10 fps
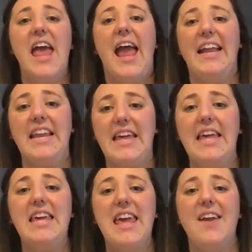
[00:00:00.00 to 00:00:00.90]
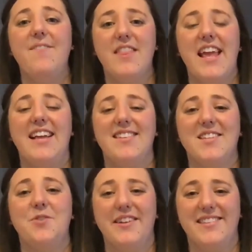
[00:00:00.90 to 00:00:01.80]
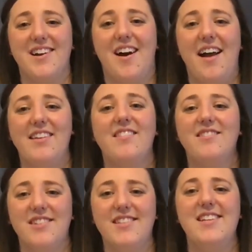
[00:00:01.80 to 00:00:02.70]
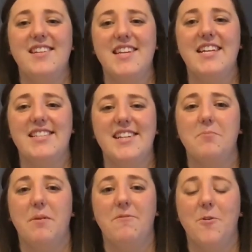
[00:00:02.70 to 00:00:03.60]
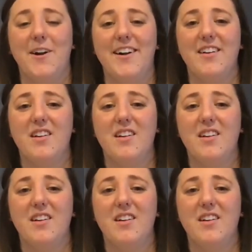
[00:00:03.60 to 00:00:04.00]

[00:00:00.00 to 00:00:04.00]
and he gave thanks to his God, just as he had done before.